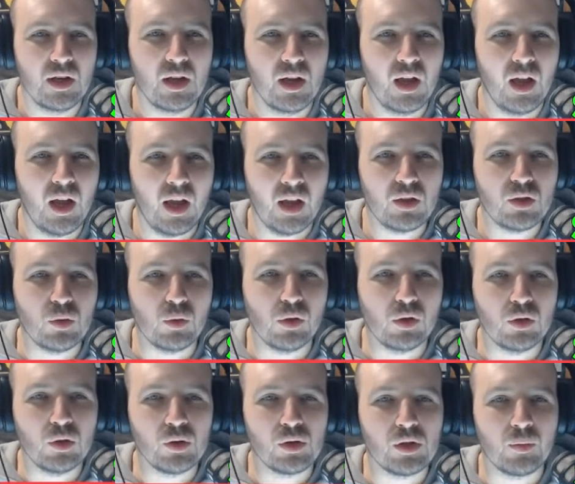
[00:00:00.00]
Actual
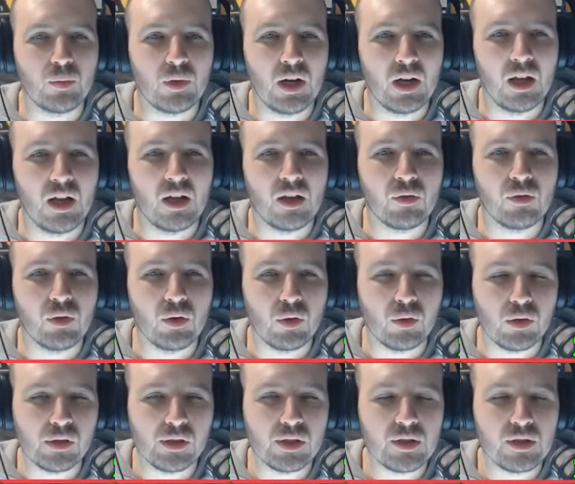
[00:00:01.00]
custom clan
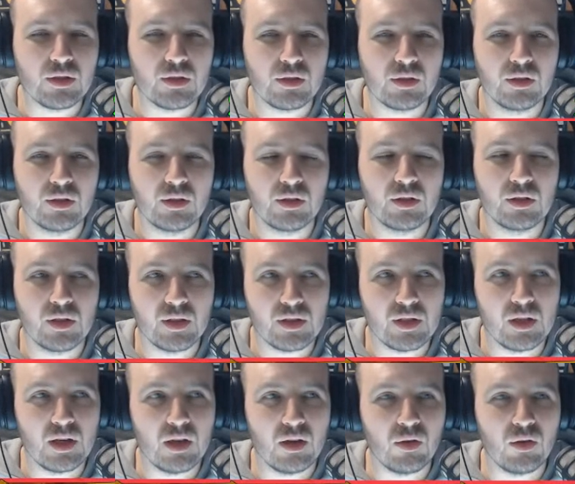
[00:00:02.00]
rules. That's
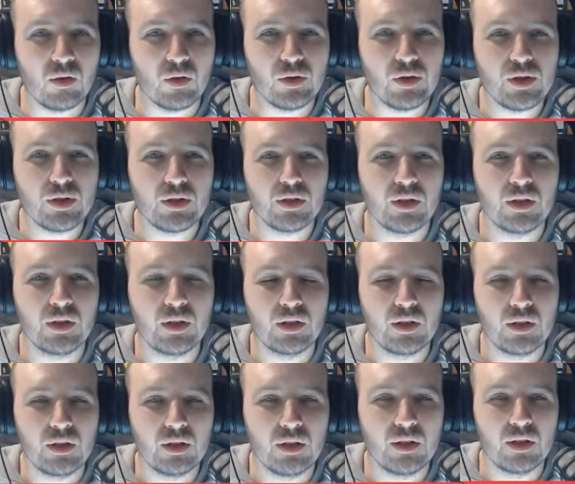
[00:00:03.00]
Gearguts.
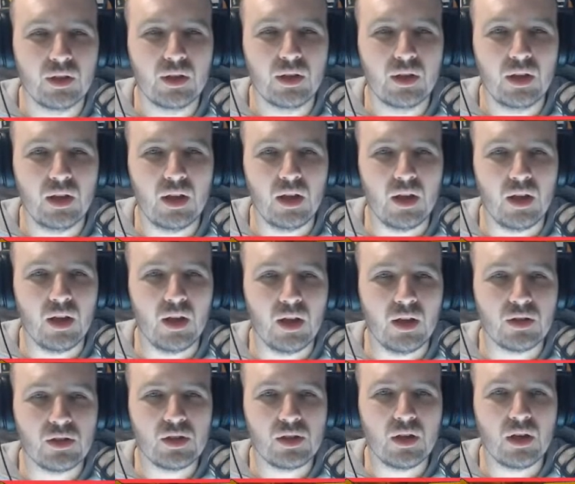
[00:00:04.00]

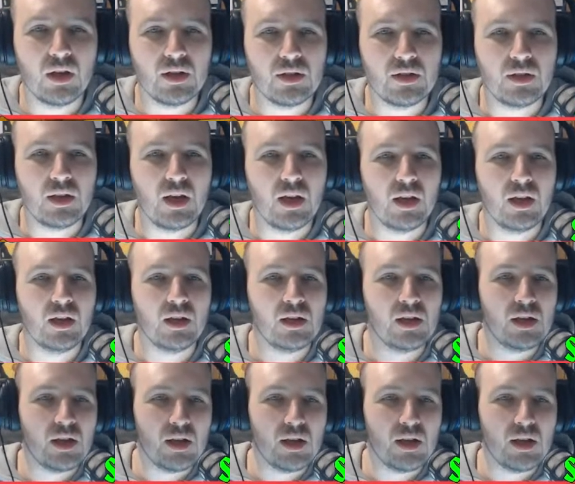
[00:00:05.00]
Scott is saying he